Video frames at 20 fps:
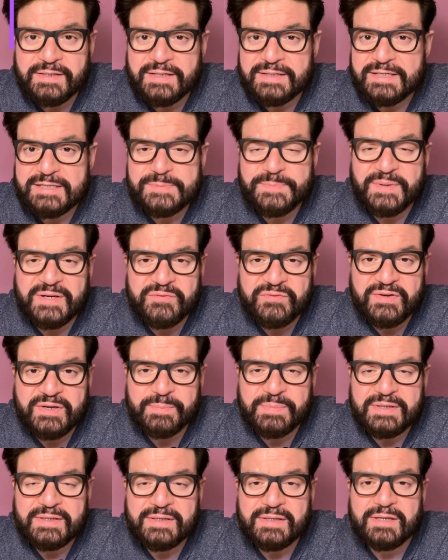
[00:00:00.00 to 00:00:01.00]
it is
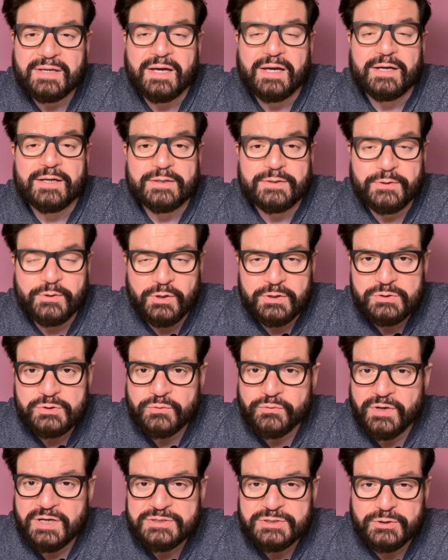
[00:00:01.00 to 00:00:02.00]
preferable not to
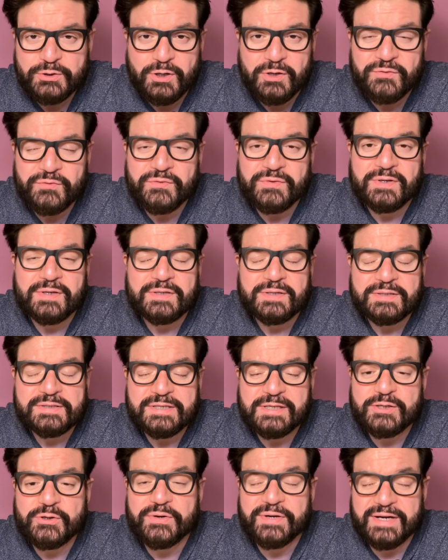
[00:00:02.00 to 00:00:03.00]
wash it off
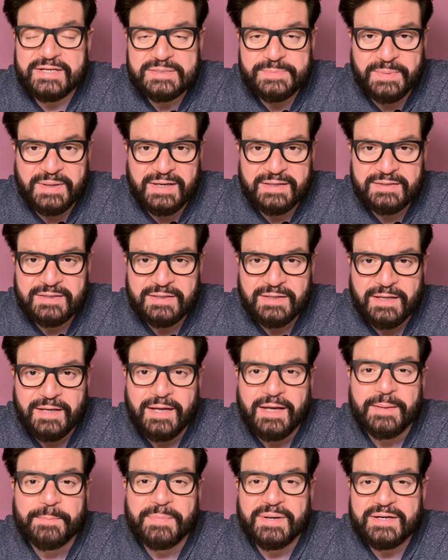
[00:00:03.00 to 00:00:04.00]
till your next bath,
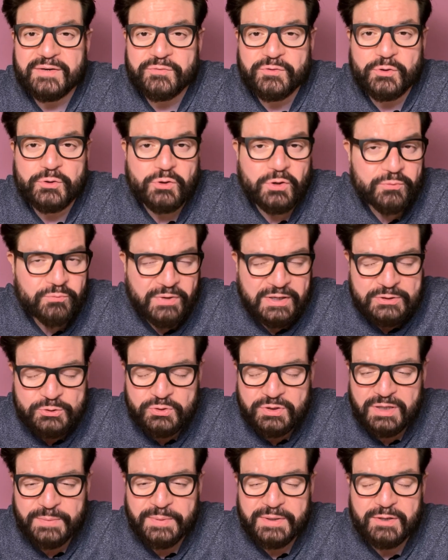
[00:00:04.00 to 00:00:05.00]
but if you don't want to
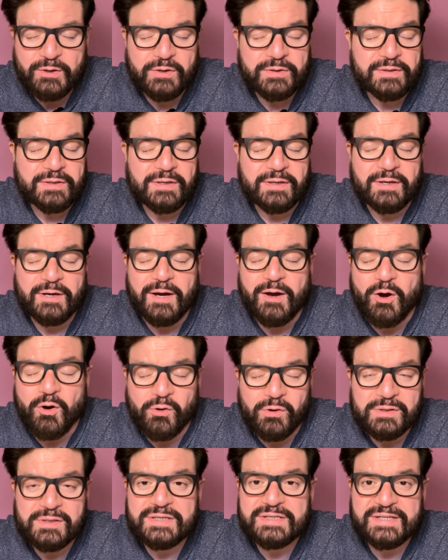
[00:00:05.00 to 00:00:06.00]
keep it on
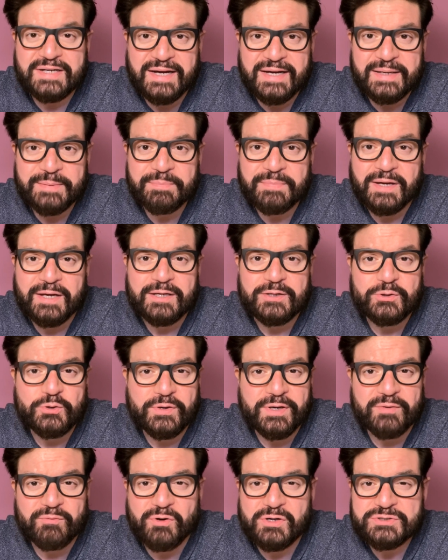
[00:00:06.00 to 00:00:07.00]
all the time, you
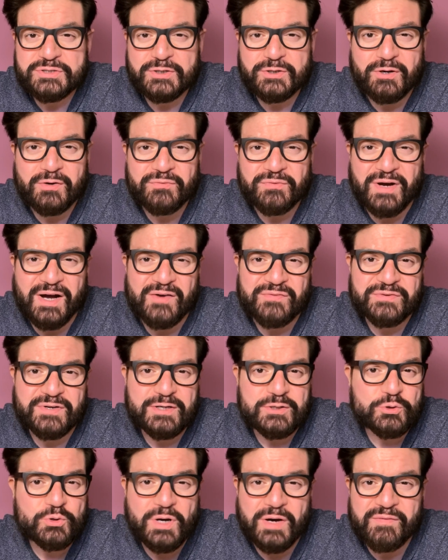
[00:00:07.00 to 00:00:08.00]
can wash it off after
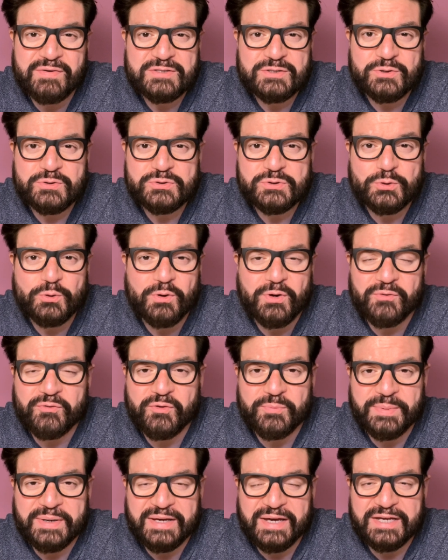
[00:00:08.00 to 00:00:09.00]
2 hours or so of
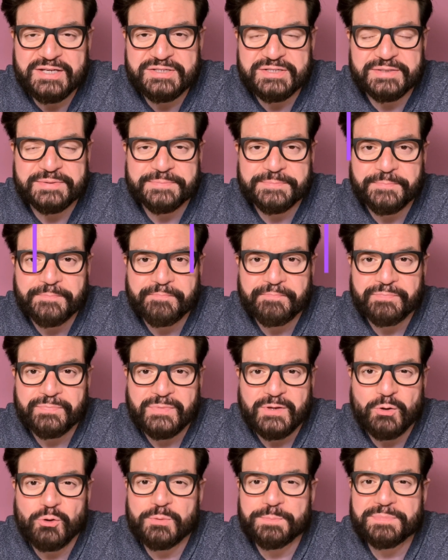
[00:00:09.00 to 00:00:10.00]
application.
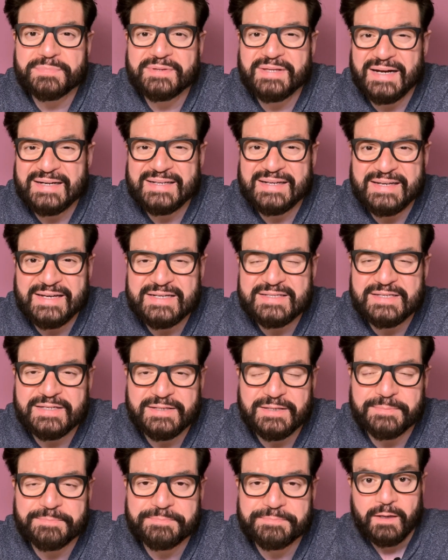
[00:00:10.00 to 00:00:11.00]
Hope that clears it up.